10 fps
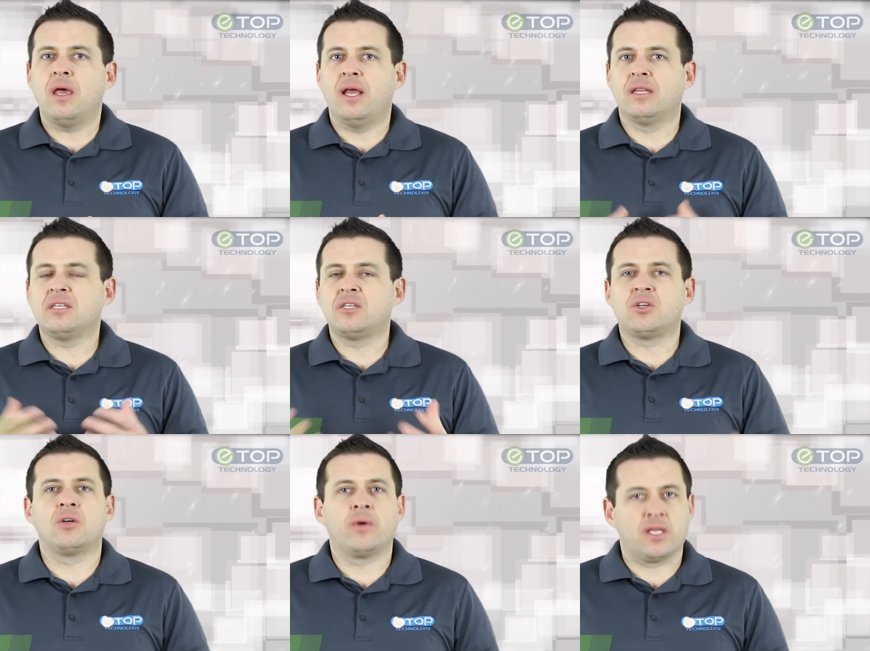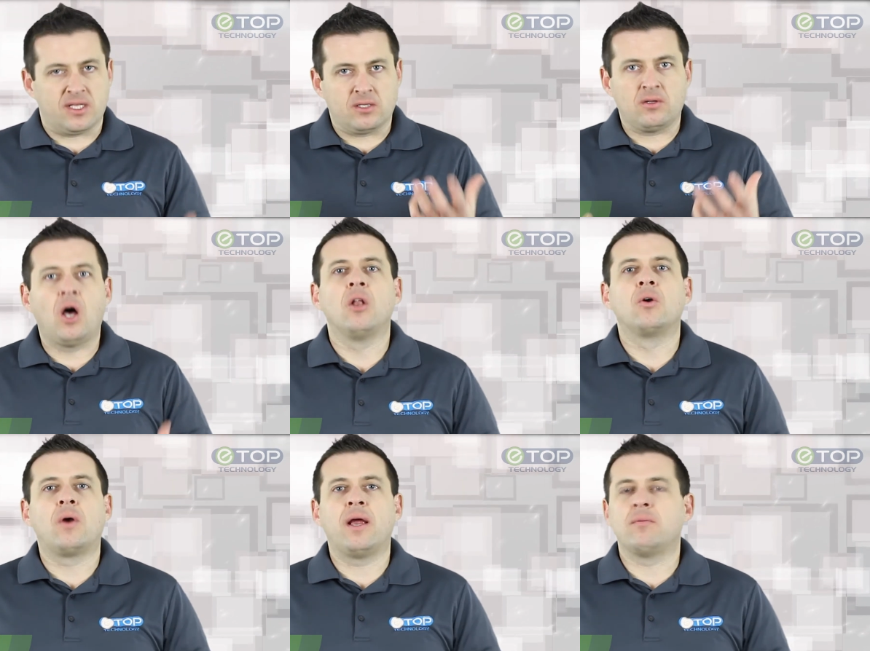And unless they start doing
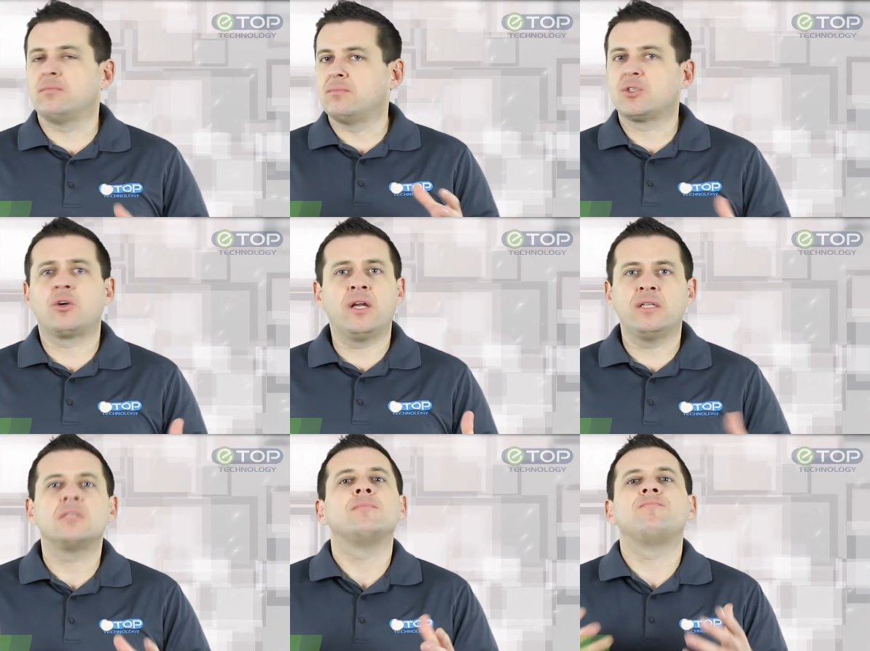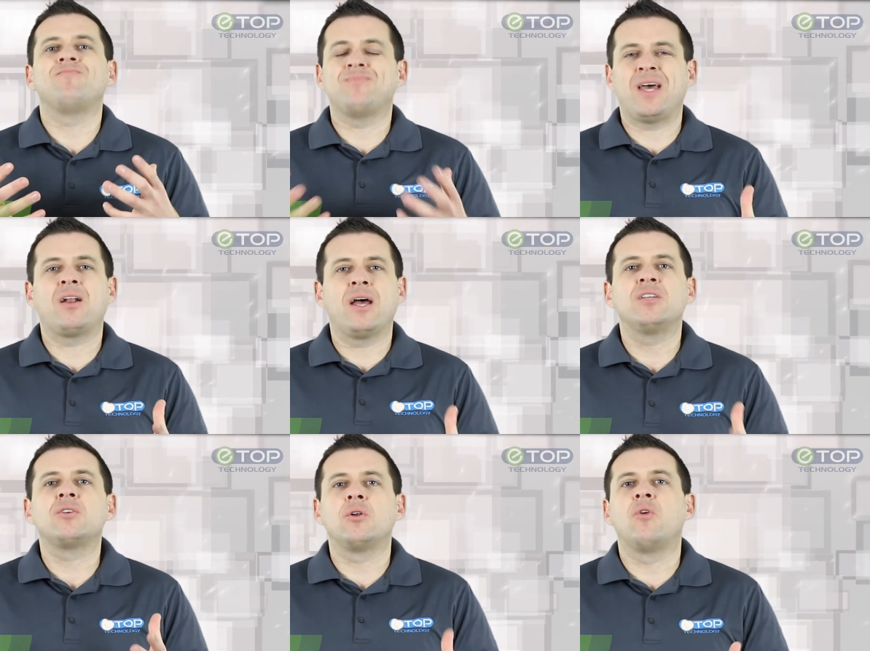hologram screens, I
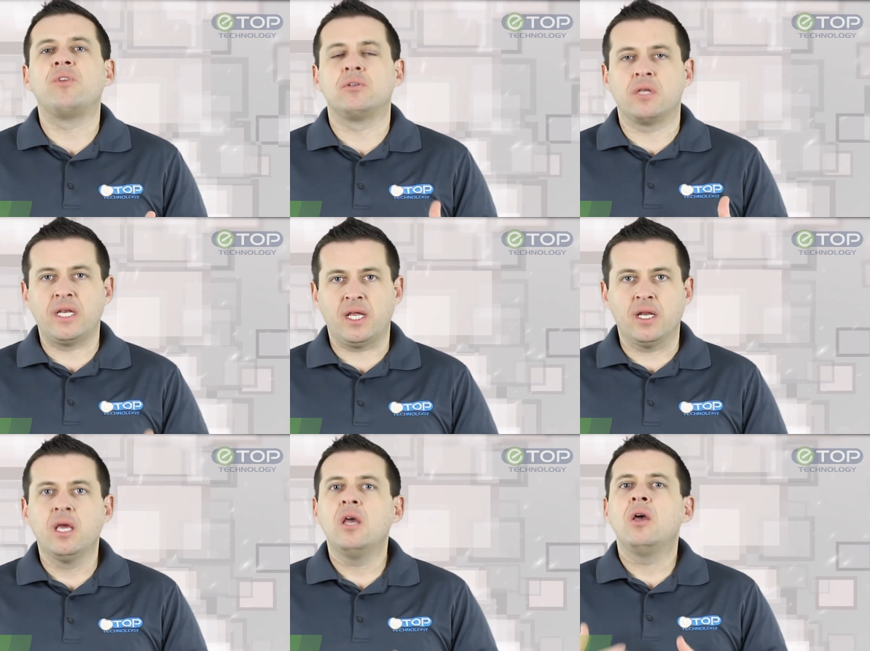just don't know if there's a need.